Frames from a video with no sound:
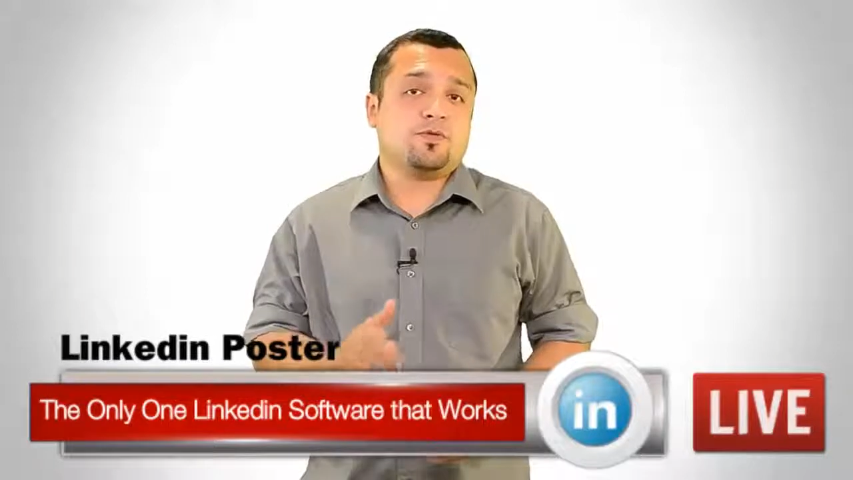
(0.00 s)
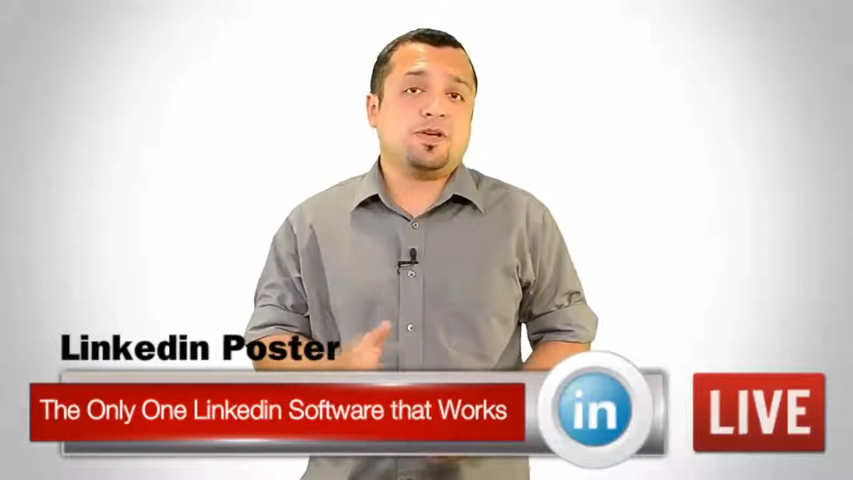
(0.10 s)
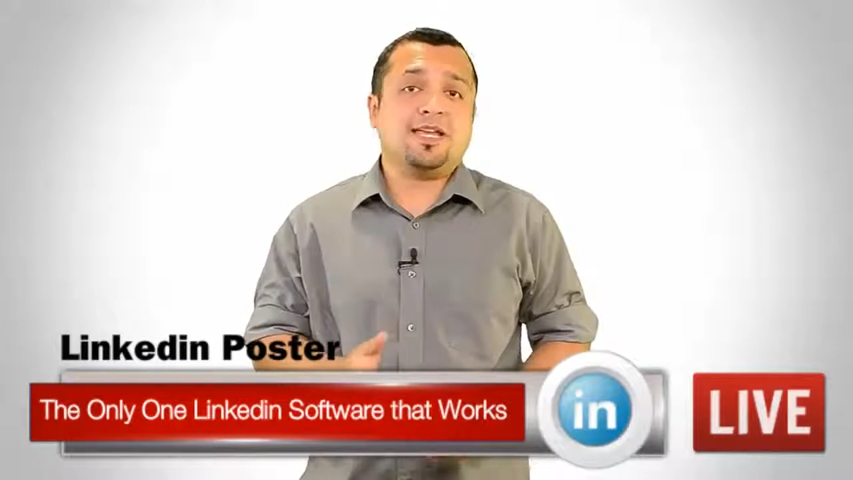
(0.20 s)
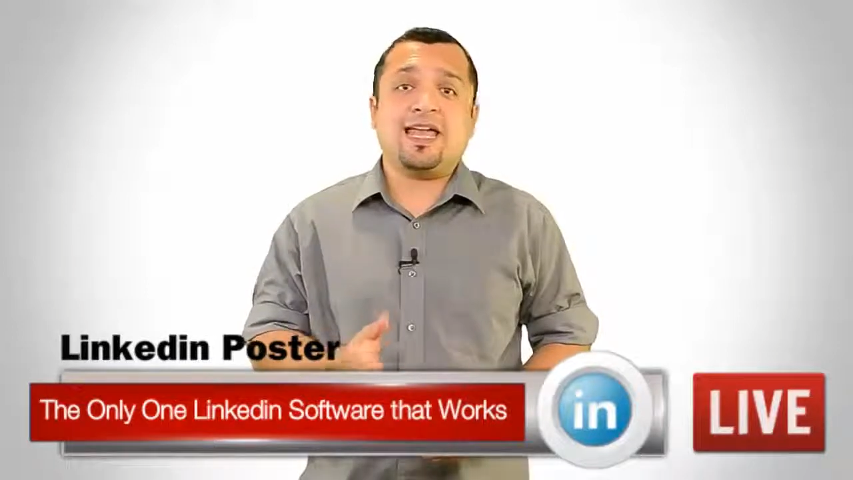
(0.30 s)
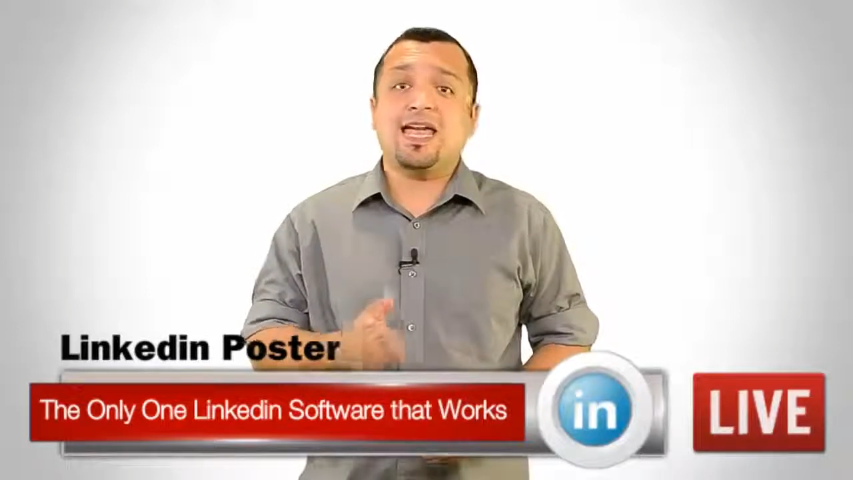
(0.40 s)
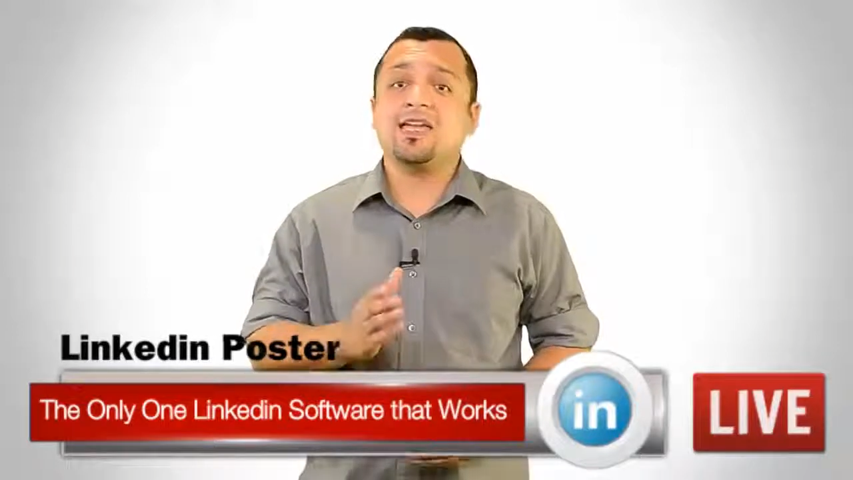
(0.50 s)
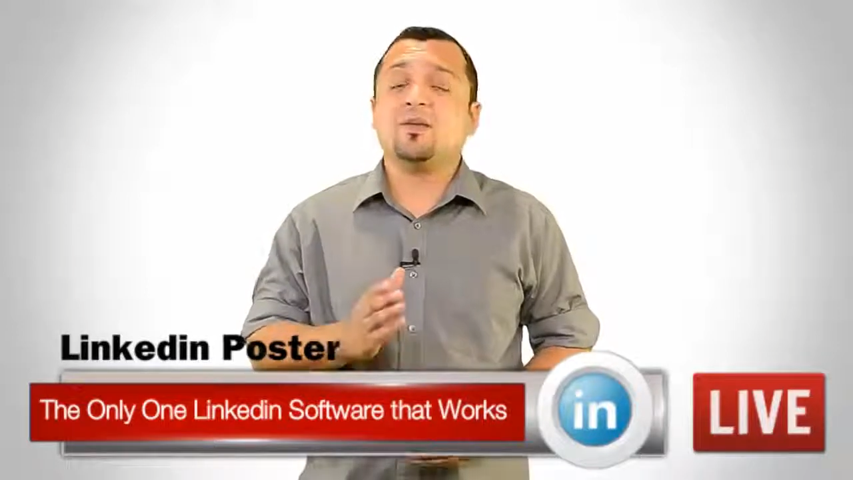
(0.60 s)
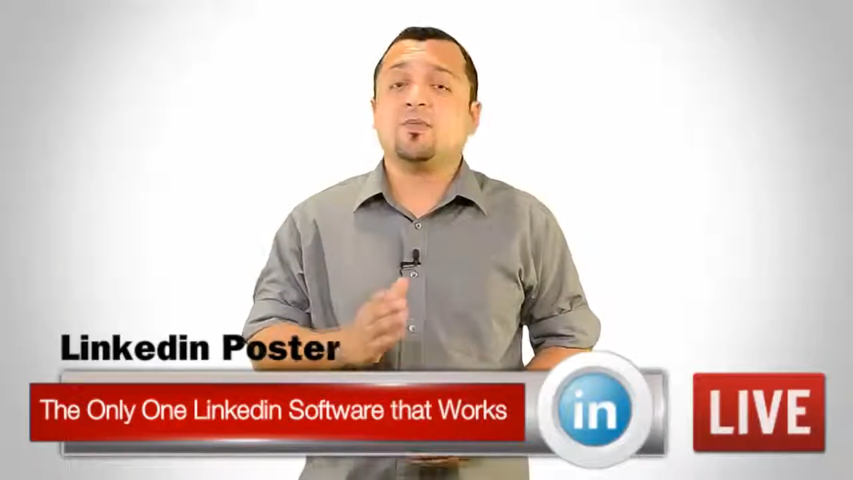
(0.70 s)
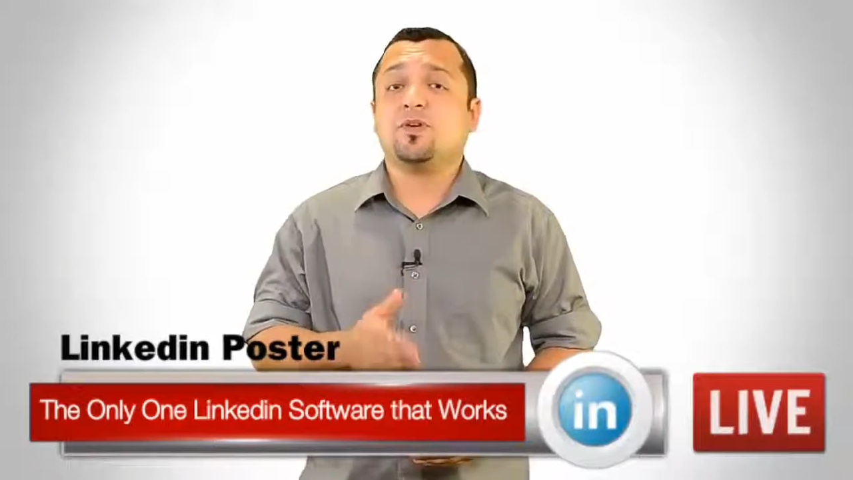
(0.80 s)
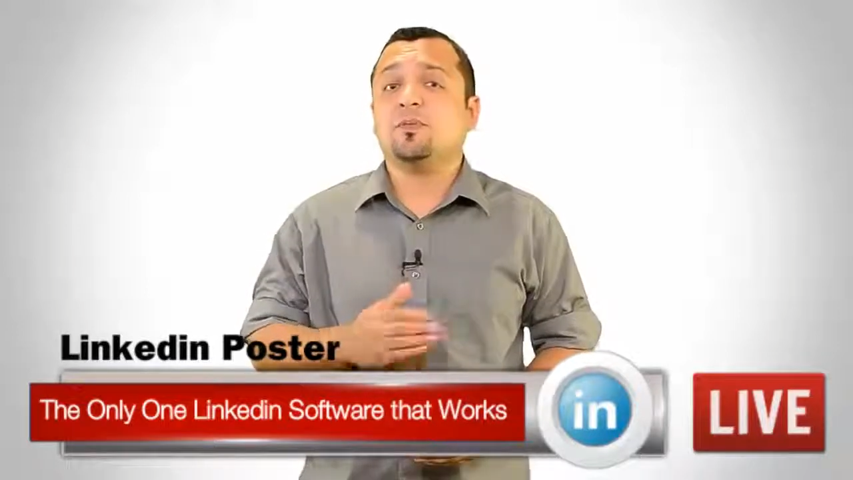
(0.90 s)
free
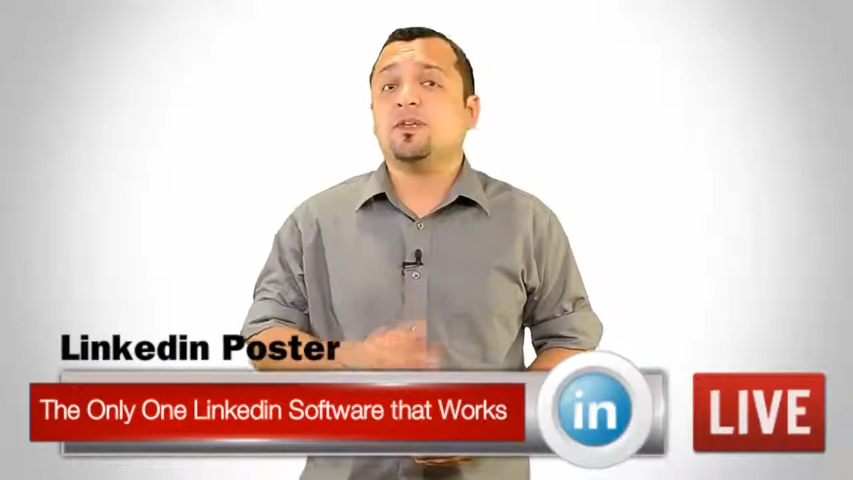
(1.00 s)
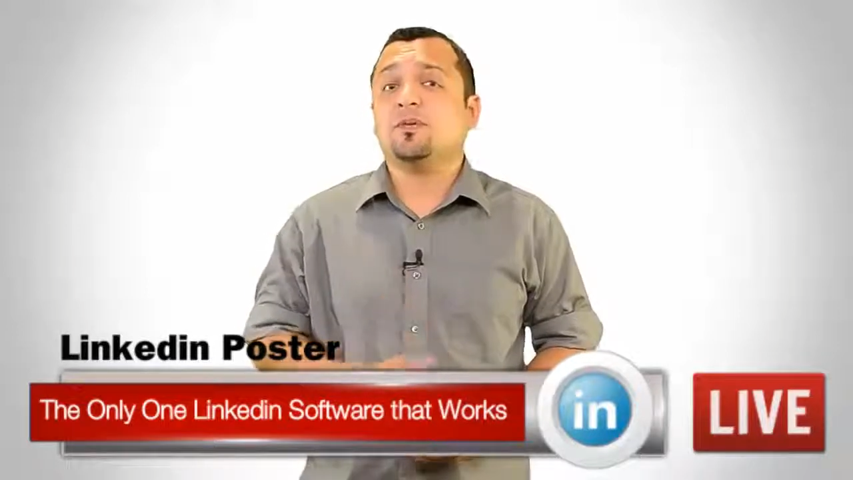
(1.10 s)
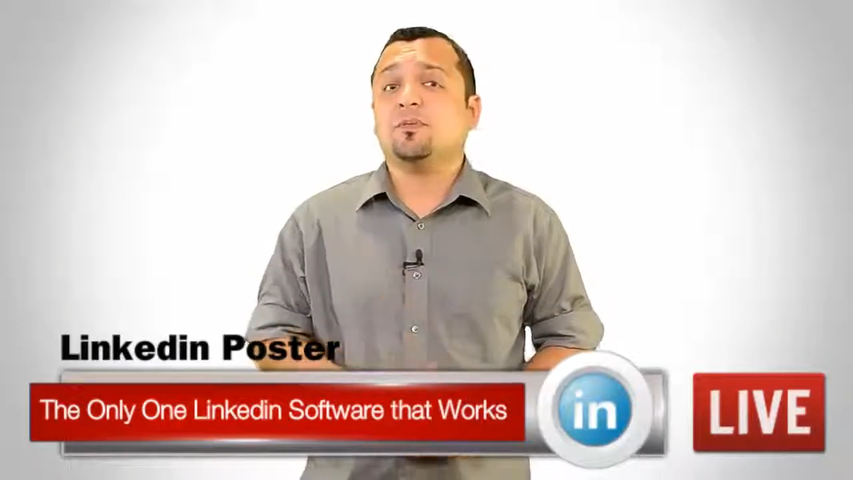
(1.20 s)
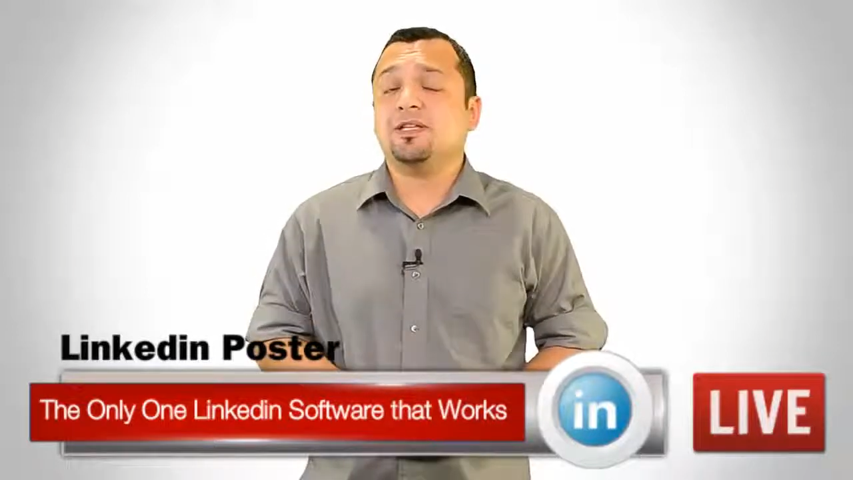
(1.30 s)
and premium